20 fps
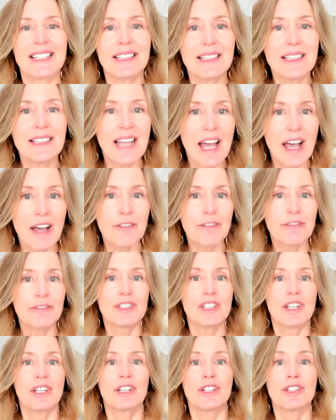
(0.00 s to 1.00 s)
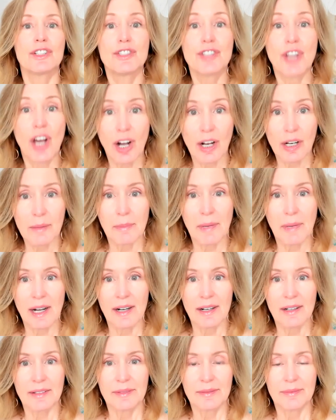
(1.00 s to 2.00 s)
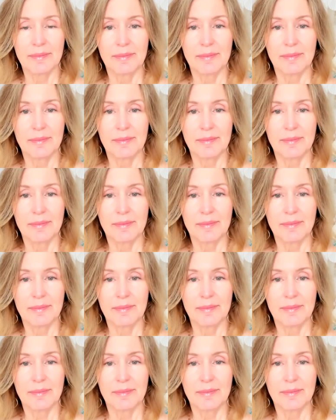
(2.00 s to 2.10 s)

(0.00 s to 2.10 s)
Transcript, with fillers: left dogma.